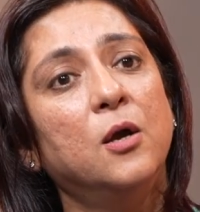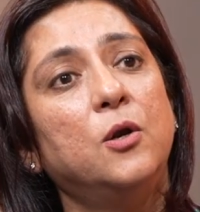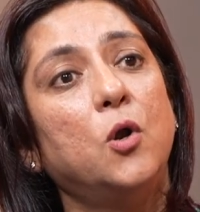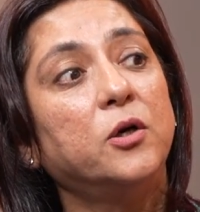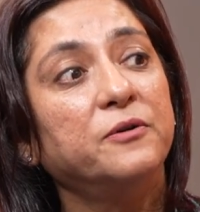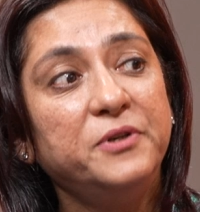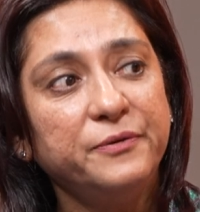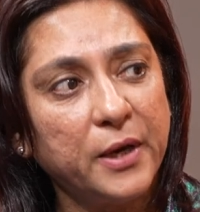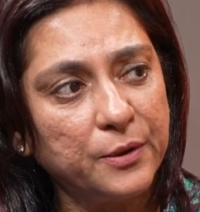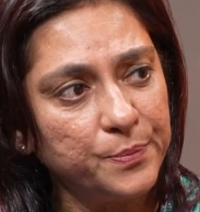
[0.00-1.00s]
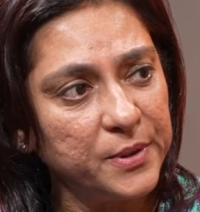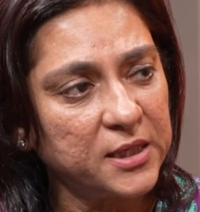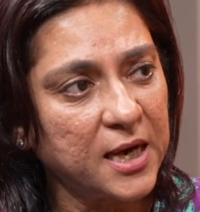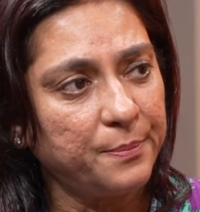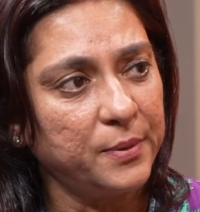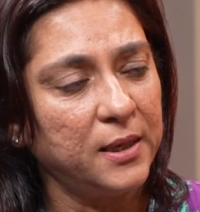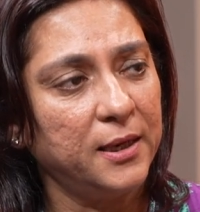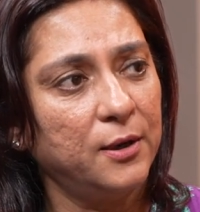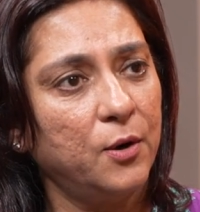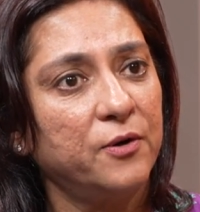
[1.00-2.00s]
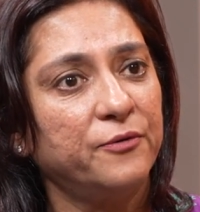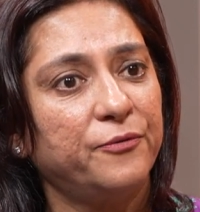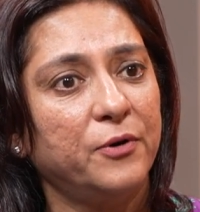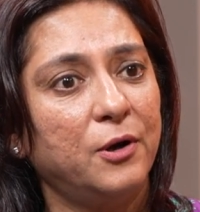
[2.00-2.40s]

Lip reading: lot of development happening, lot of